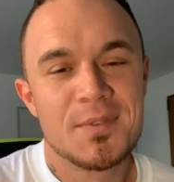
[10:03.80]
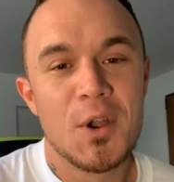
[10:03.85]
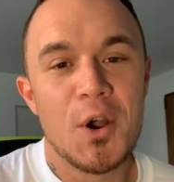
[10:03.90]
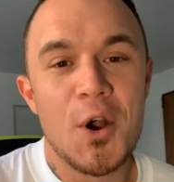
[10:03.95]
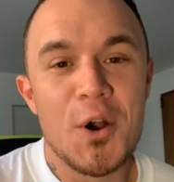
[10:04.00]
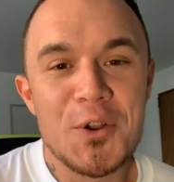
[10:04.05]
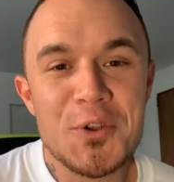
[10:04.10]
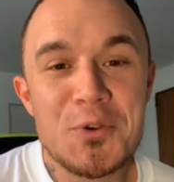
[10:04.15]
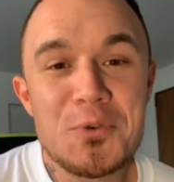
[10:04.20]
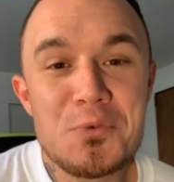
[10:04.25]

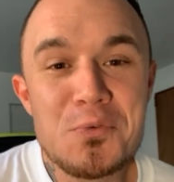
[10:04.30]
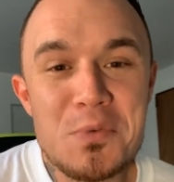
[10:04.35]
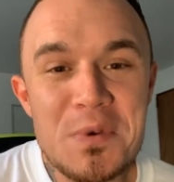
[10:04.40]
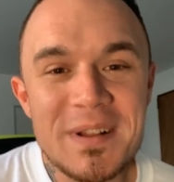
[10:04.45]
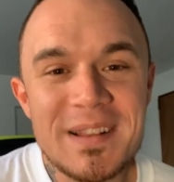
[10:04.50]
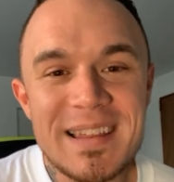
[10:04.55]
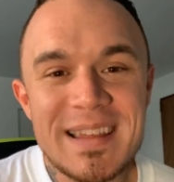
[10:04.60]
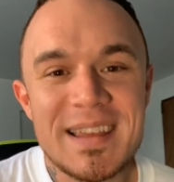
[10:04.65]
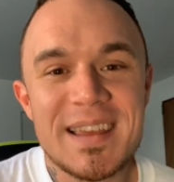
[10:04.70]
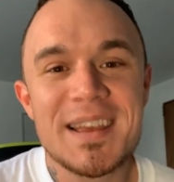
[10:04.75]
Are you
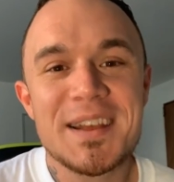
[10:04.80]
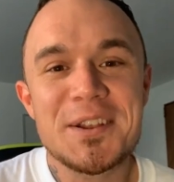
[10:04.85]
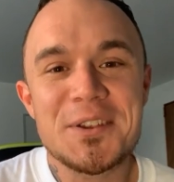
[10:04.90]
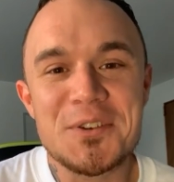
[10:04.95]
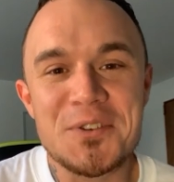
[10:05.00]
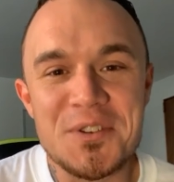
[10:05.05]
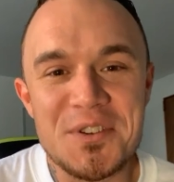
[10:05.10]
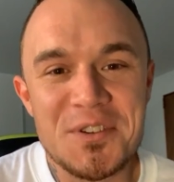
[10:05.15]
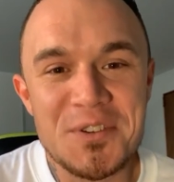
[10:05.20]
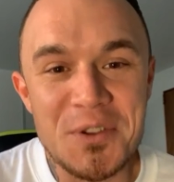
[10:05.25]
really
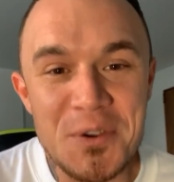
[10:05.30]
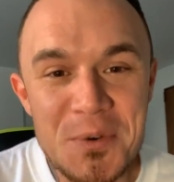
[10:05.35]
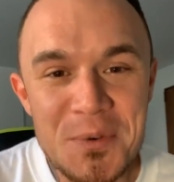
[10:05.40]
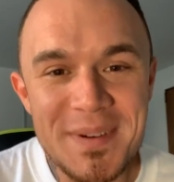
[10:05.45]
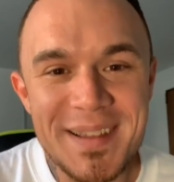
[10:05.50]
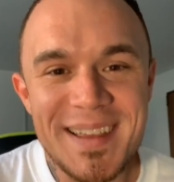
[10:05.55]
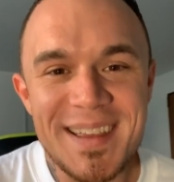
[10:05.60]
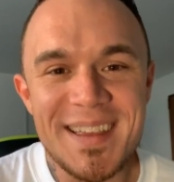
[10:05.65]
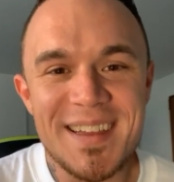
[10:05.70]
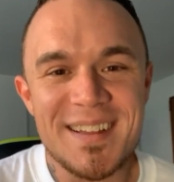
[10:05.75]

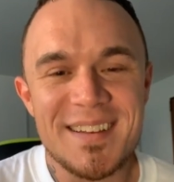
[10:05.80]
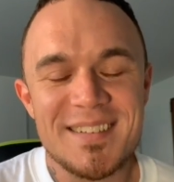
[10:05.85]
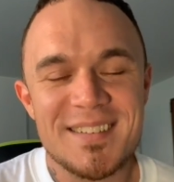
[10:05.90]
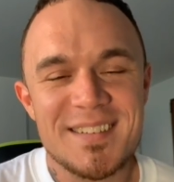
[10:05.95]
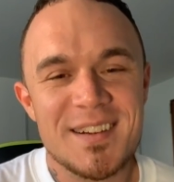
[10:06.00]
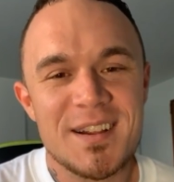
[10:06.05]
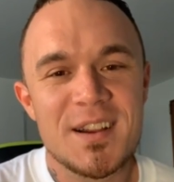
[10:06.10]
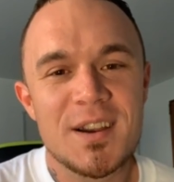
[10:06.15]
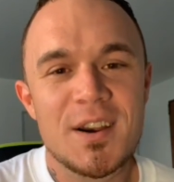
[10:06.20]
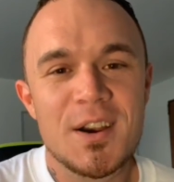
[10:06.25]
doing it,
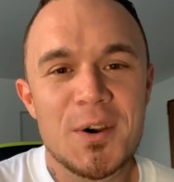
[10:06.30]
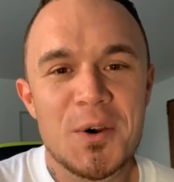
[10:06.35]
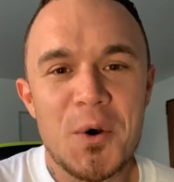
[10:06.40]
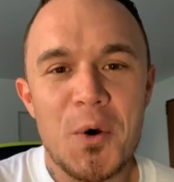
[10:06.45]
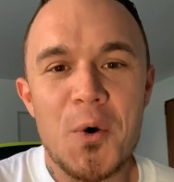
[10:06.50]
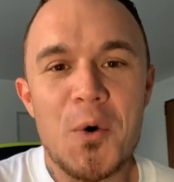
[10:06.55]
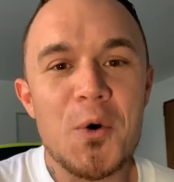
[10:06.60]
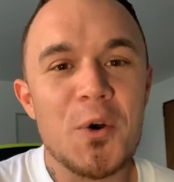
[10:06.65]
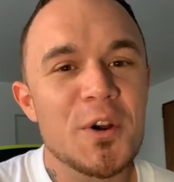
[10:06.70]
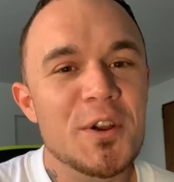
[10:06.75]

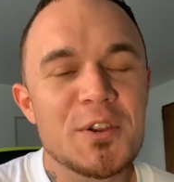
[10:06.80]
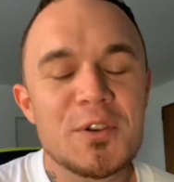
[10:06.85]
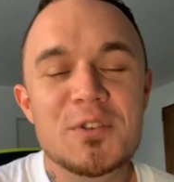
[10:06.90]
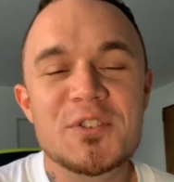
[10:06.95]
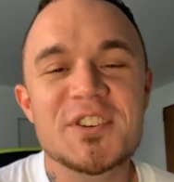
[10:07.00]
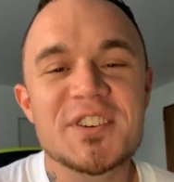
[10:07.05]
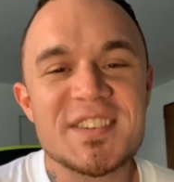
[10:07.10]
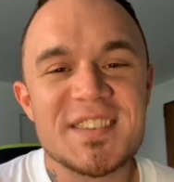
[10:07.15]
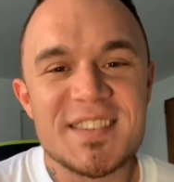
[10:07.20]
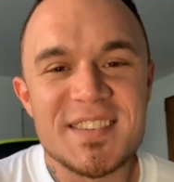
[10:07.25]
or are you
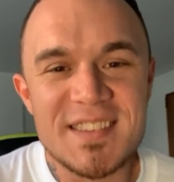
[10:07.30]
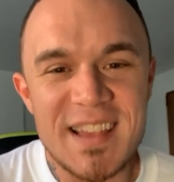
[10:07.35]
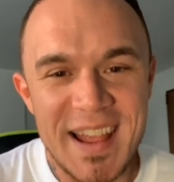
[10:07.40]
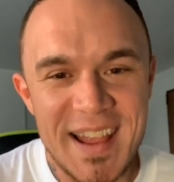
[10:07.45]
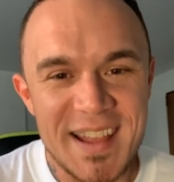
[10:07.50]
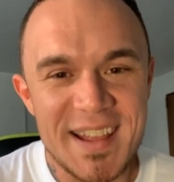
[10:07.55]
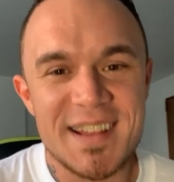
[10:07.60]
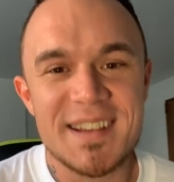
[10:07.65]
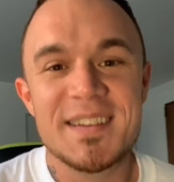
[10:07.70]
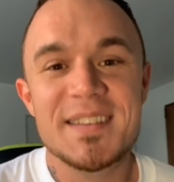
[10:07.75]
just
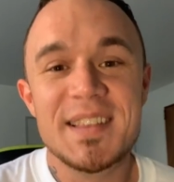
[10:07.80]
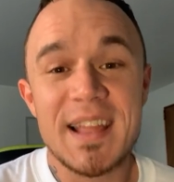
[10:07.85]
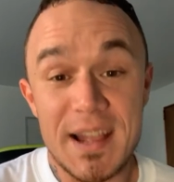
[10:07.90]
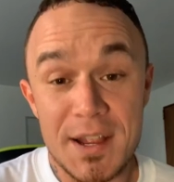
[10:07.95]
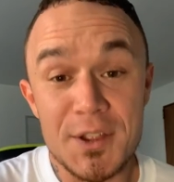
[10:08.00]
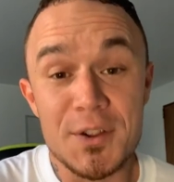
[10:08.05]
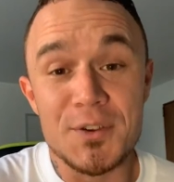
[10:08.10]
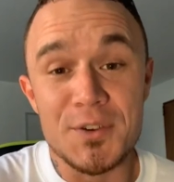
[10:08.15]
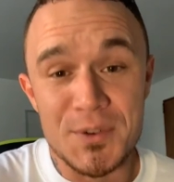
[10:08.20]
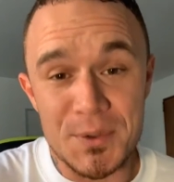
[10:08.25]
saying that
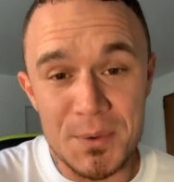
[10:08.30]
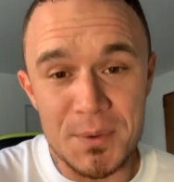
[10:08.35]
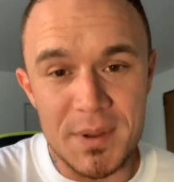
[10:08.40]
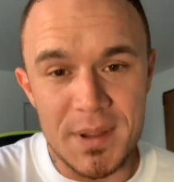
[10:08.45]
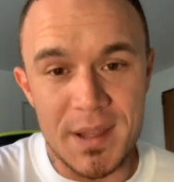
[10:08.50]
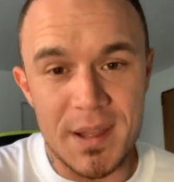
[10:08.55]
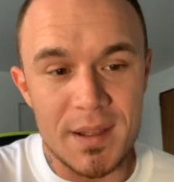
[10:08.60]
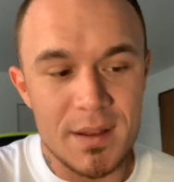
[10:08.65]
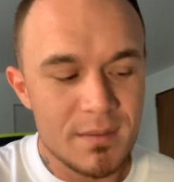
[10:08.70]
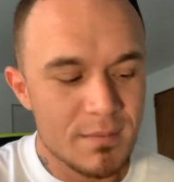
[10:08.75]
you're
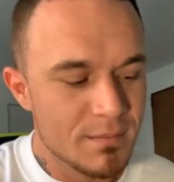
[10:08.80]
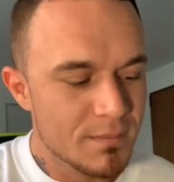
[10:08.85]
doing it?